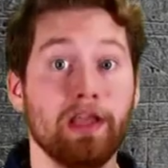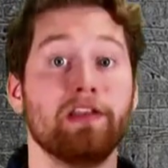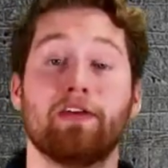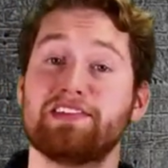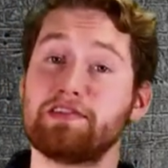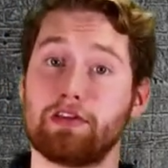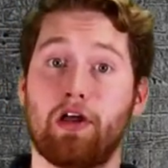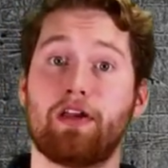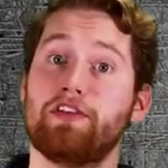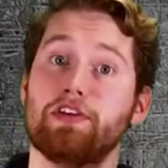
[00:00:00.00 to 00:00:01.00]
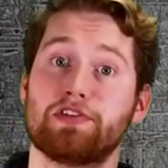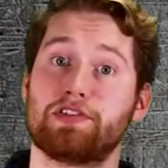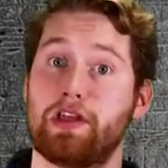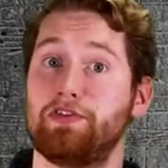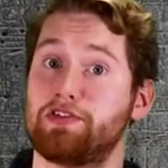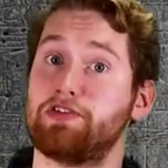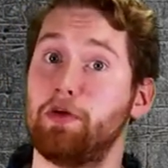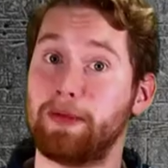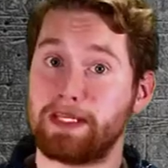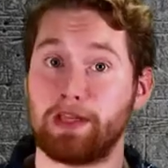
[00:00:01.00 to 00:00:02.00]
Now, this is a lot of hearsay, and there's no
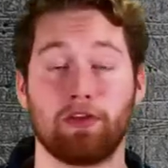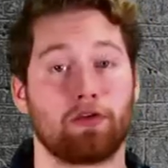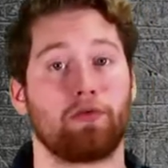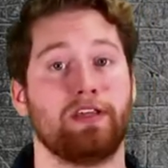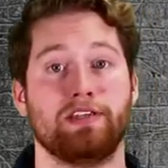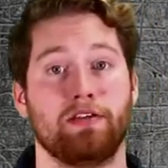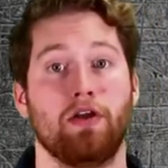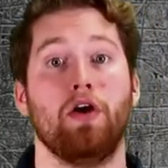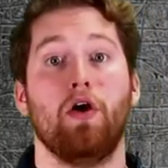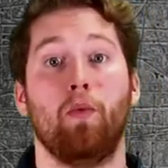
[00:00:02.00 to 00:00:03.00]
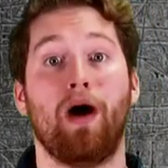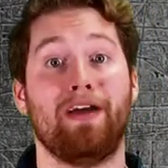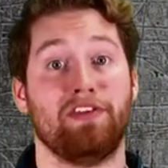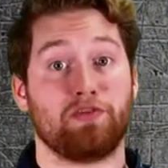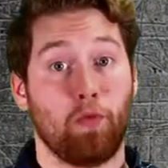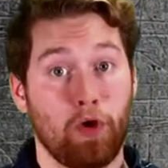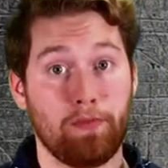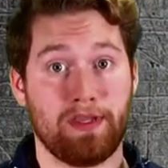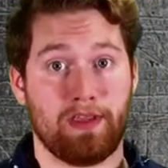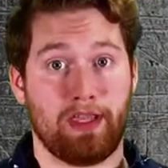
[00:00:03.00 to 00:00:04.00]
particular reason why this
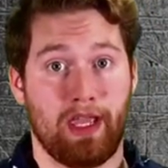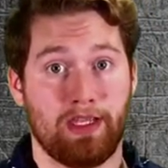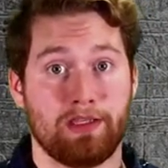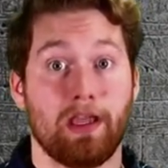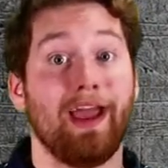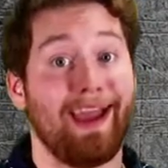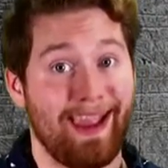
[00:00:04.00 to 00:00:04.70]
would be the case.